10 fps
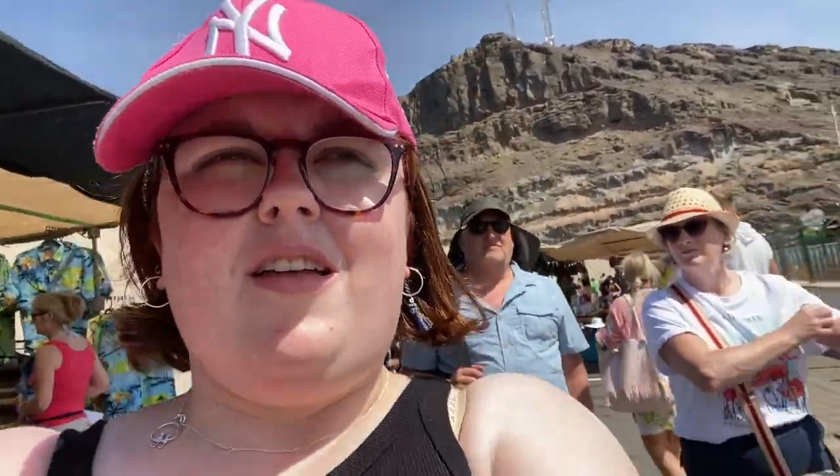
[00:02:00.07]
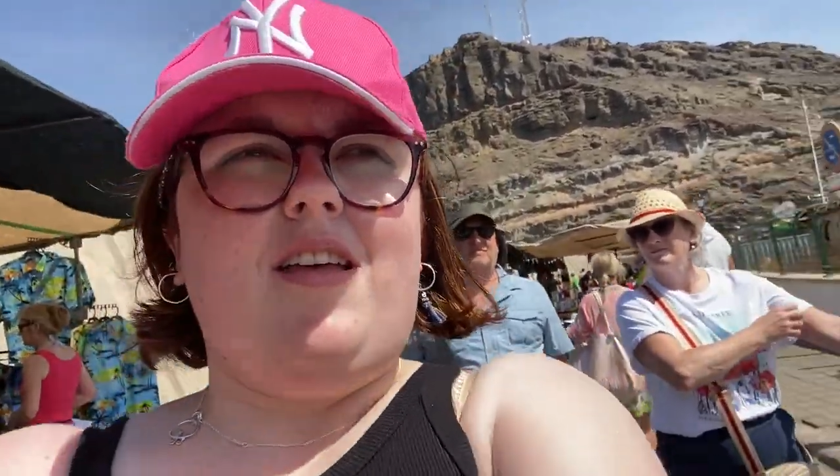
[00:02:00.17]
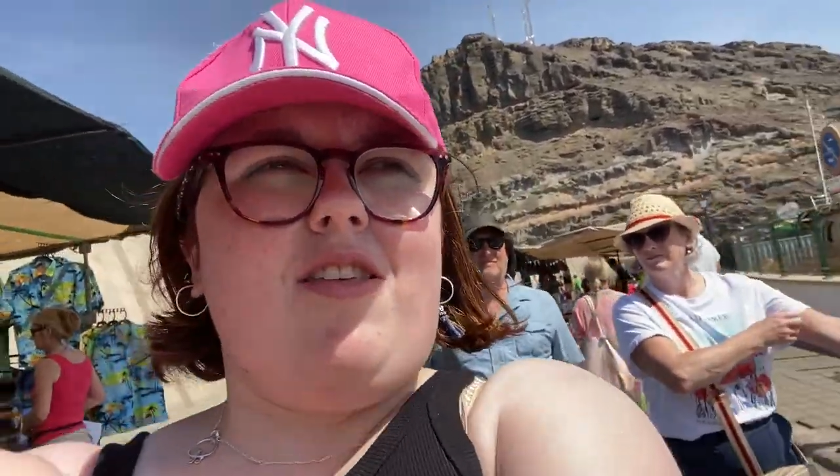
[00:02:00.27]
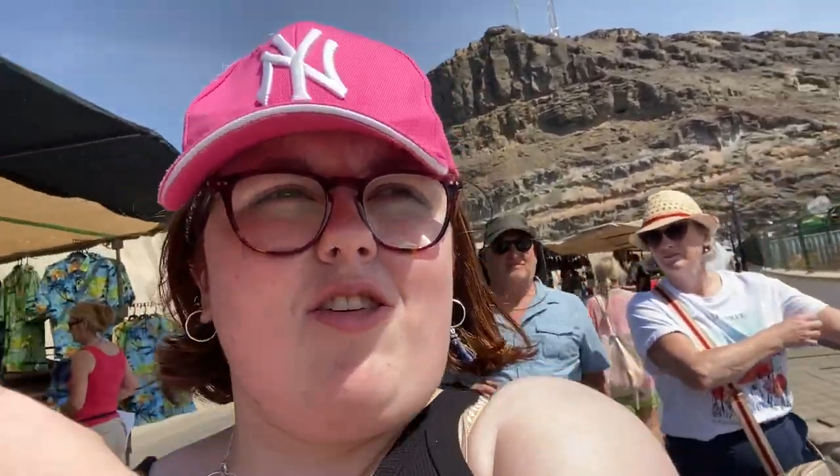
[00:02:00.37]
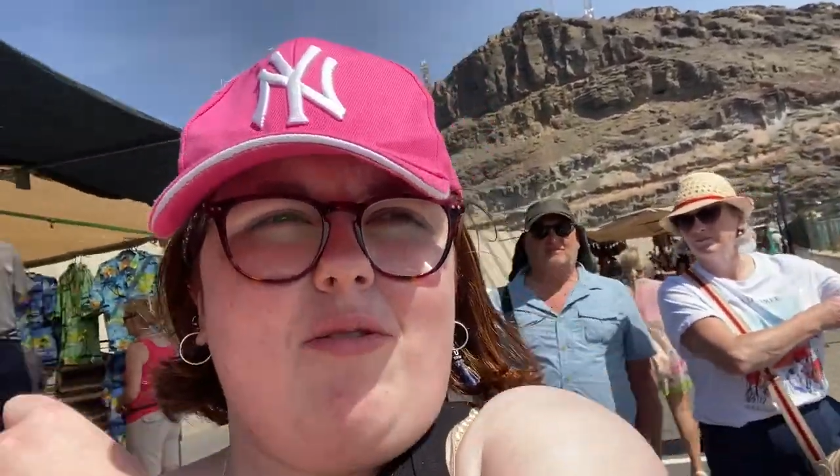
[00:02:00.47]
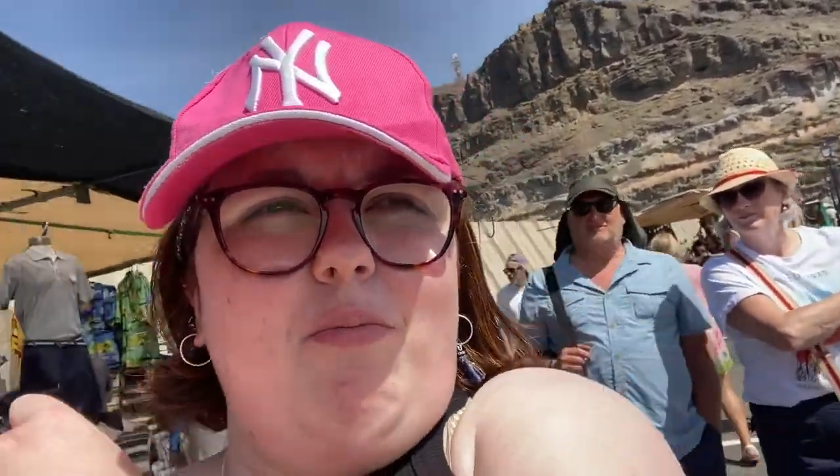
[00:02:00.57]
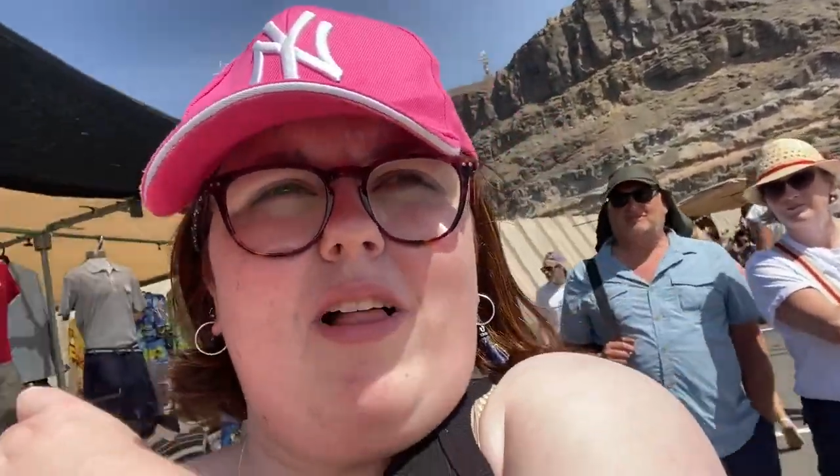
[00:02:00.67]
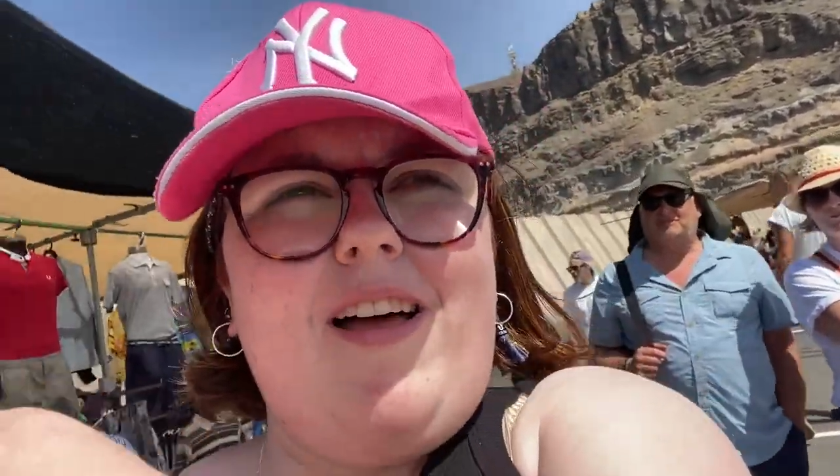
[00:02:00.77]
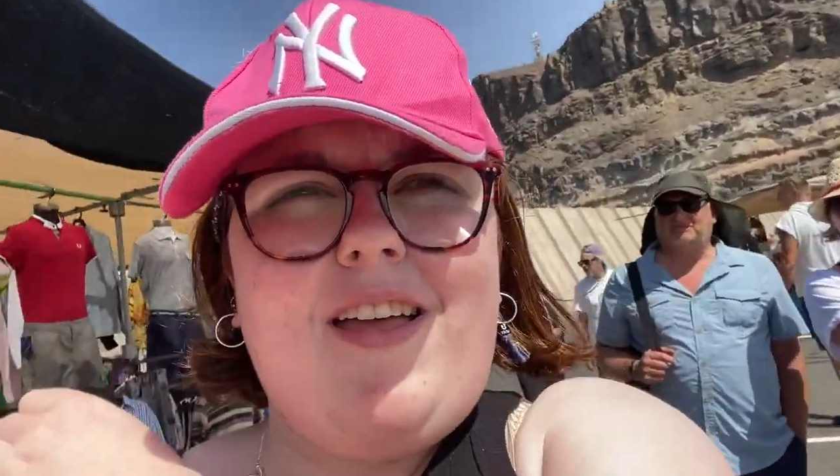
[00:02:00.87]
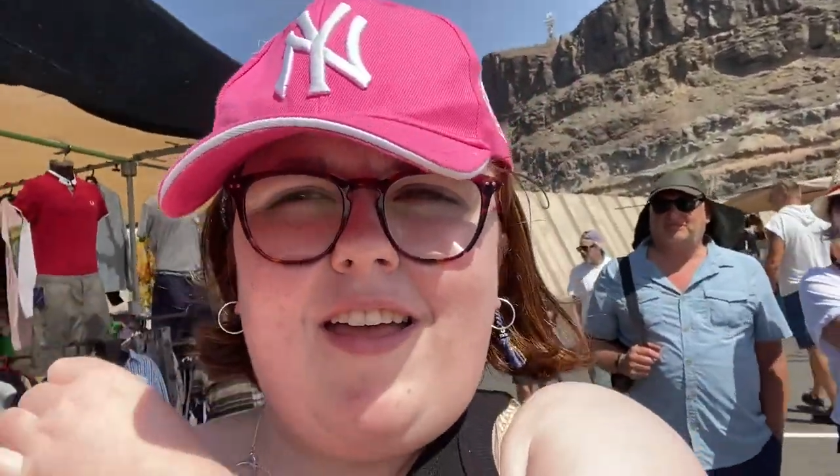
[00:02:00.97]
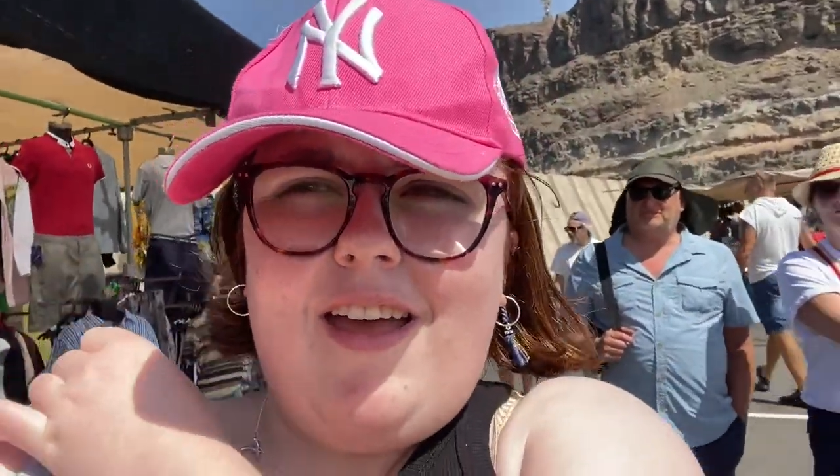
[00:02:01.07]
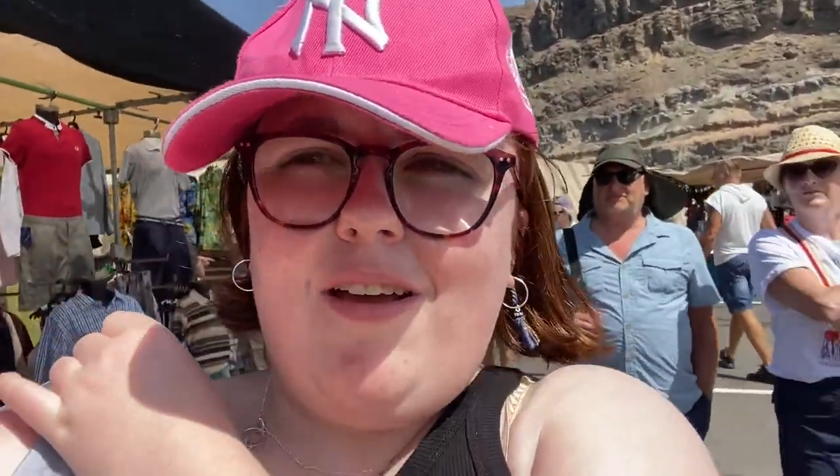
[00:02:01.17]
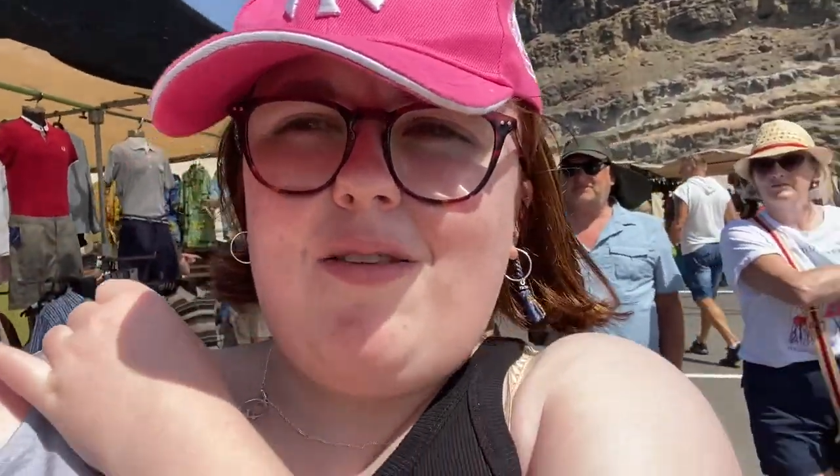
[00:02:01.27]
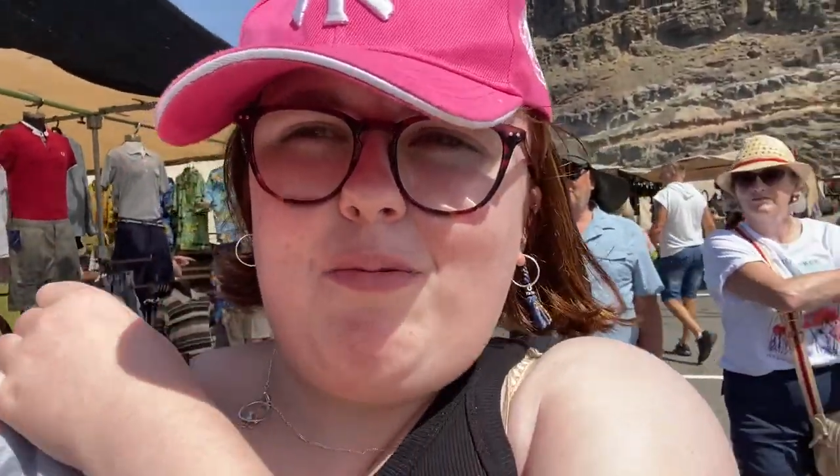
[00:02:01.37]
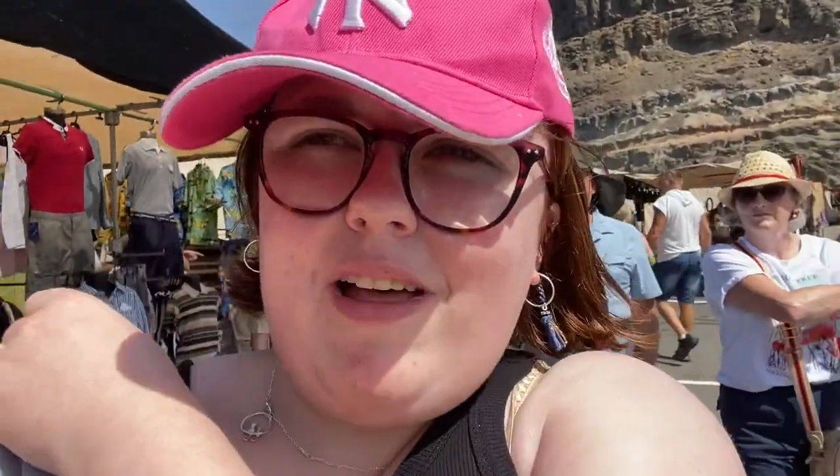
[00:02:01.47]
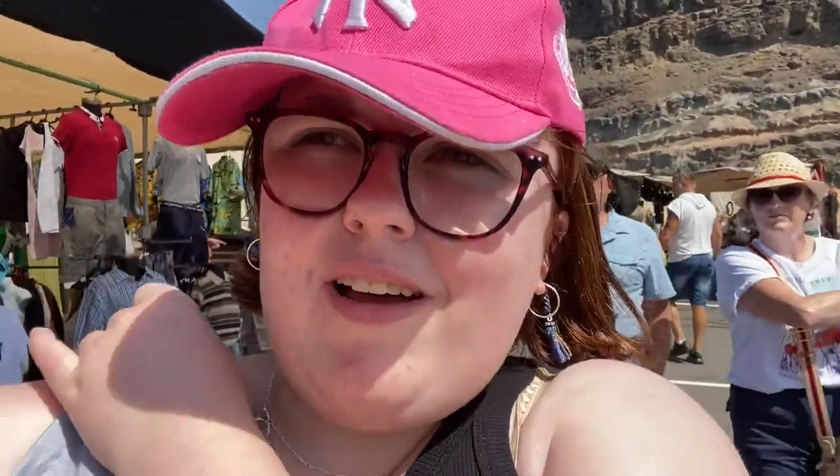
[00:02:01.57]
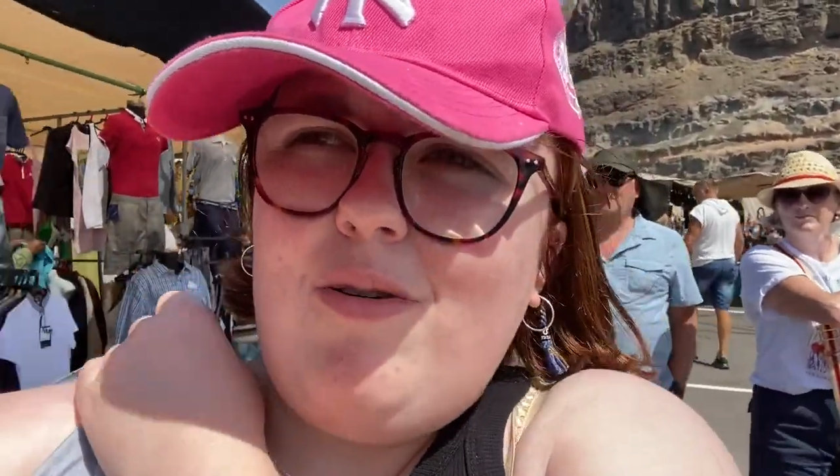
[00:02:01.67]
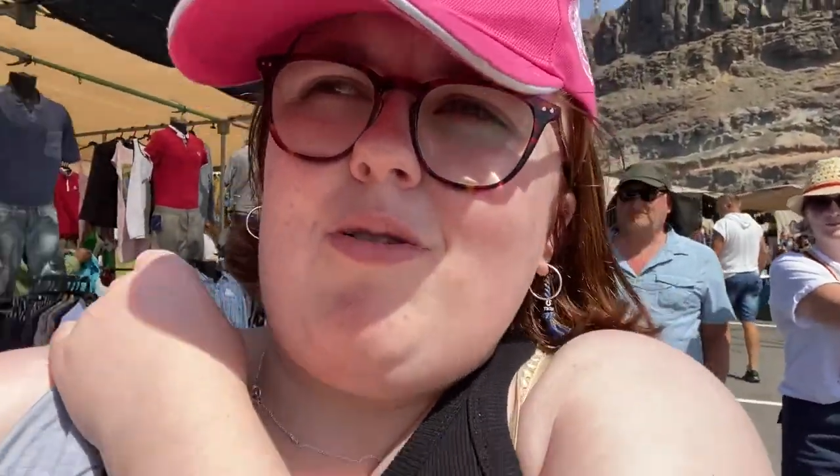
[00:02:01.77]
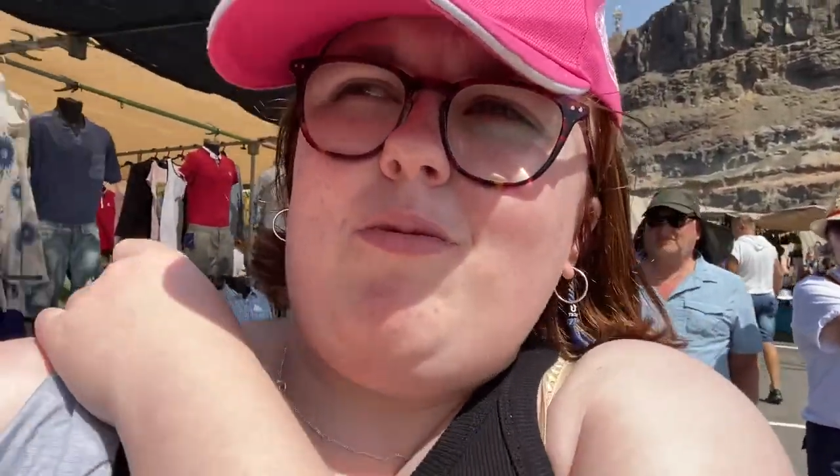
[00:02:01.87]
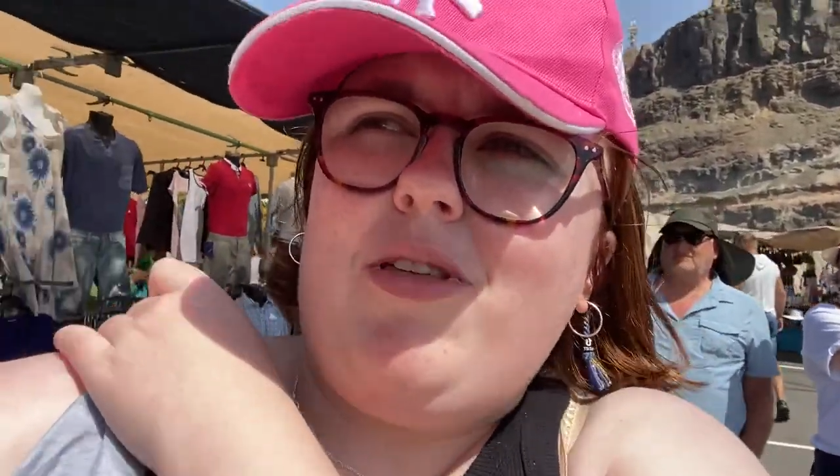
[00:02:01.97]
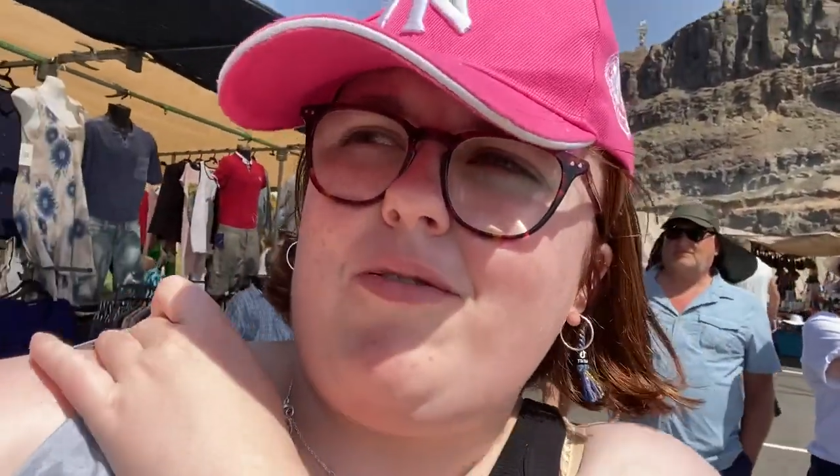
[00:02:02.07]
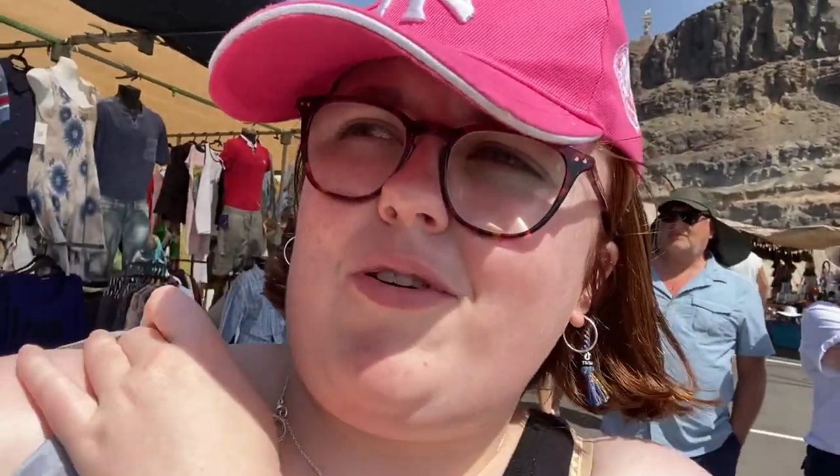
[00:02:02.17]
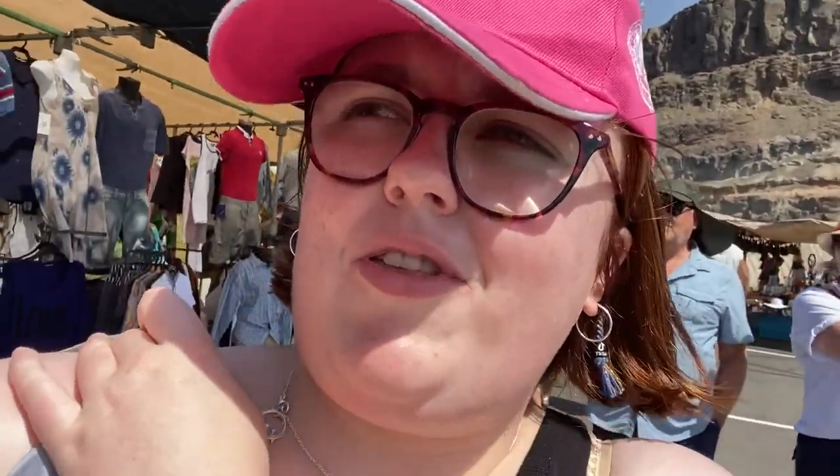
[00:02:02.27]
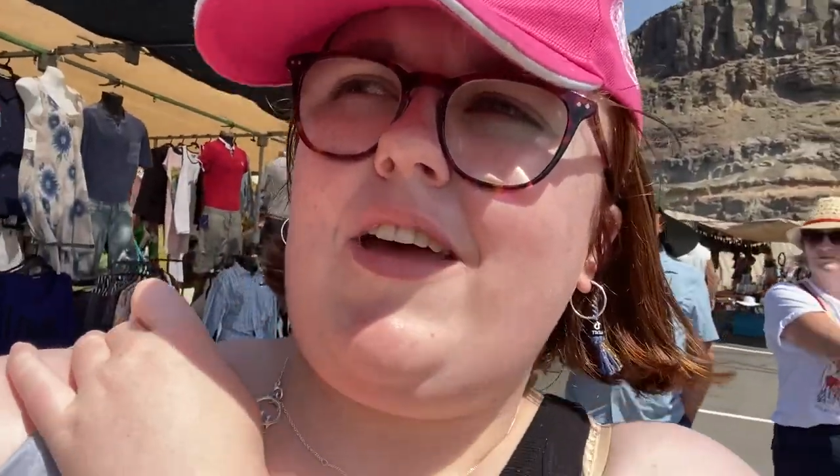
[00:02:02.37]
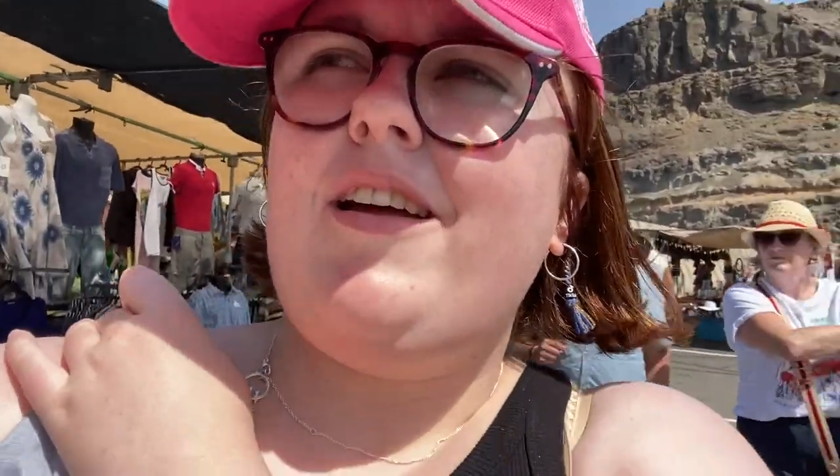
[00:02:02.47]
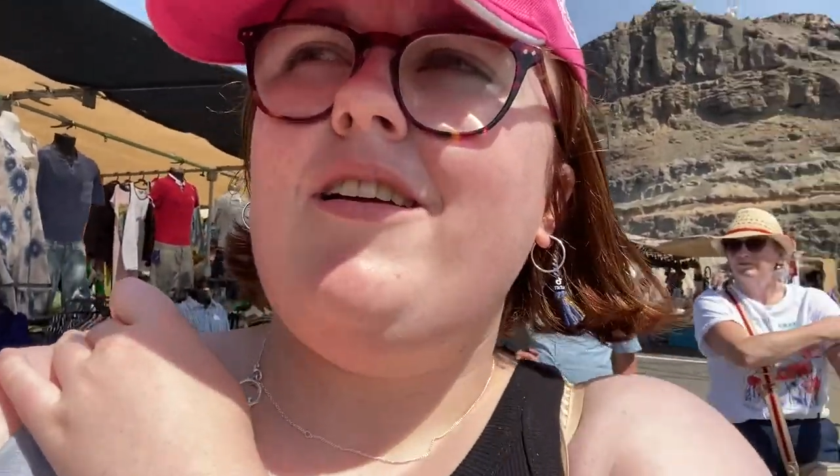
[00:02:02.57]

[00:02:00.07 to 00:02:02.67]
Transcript: It's just black again because black goes with everything.